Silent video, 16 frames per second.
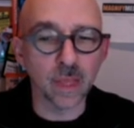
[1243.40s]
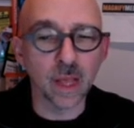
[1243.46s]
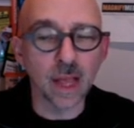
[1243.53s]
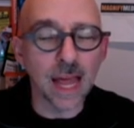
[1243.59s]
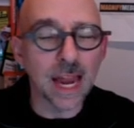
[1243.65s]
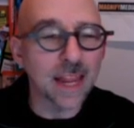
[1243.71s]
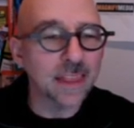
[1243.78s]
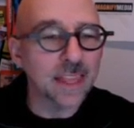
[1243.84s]

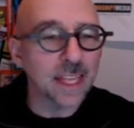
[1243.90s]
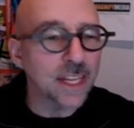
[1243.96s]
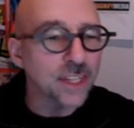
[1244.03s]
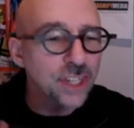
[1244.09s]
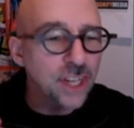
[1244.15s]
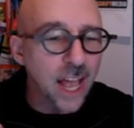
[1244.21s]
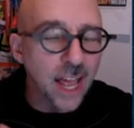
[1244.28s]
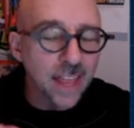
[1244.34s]
And I think
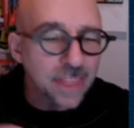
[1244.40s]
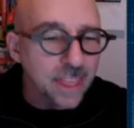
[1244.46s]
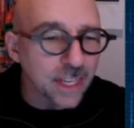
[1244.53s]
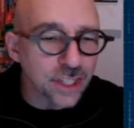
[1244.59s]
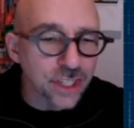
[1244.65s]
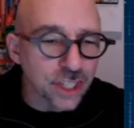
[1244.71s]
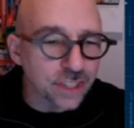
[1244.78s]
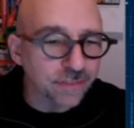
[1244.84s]

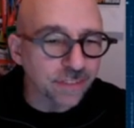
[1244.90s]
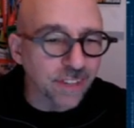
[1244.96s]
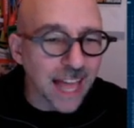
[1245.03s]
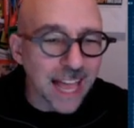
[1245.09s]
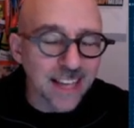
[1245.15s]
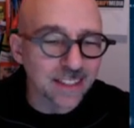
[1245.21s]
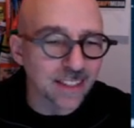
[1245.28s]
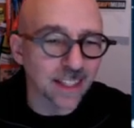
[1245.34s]
it just
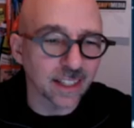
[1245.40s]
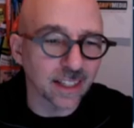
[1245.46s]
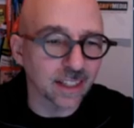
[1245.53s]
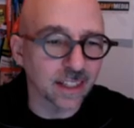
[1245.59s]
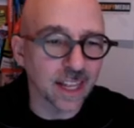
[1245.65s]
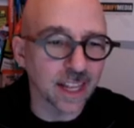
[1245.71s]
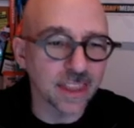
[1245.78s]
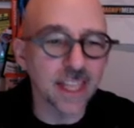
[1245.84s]
flags it.
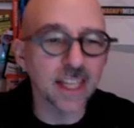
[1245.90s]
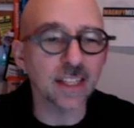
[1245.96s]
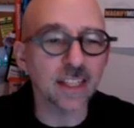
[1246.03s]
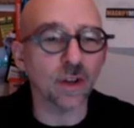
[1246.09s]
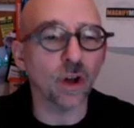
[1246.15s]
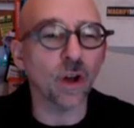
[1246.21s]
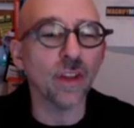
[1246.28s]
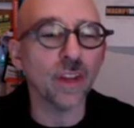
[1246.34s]
I think
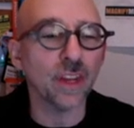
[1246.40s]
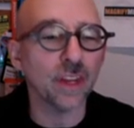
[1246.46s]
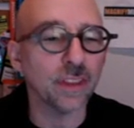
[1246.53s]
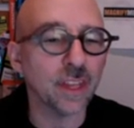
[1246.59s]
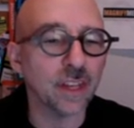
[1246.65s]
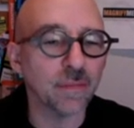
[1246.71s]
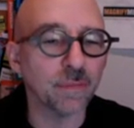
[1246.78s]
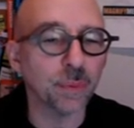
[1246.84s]
it's all that
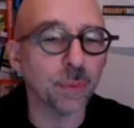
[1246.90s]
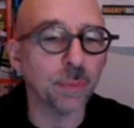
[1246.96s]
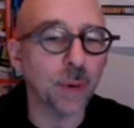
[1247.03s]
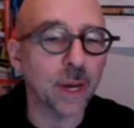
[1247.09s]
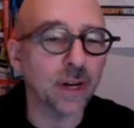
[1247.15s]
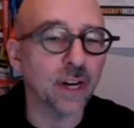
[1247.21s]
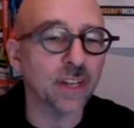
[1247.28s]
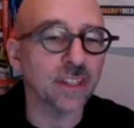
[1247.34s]

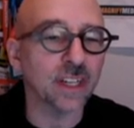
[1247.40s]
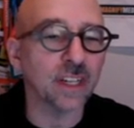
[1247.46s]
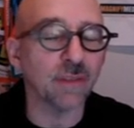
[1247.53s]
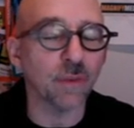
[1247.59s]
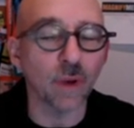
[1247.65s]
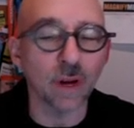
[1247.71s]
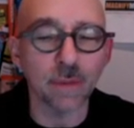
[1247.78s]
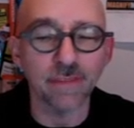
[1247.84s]
Prager doesn't
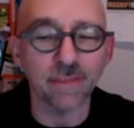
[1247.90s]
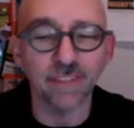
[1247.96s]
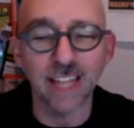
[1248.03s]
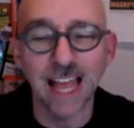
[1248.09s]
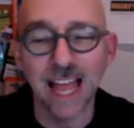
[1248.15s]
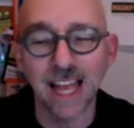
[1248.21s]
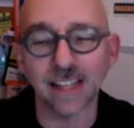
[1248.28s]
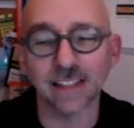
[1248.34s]
even want to be
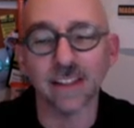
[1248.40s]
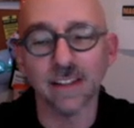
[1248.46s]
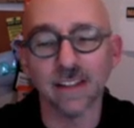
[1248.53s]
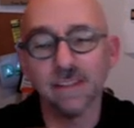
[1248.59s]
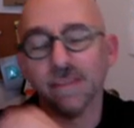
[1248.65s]
flagged.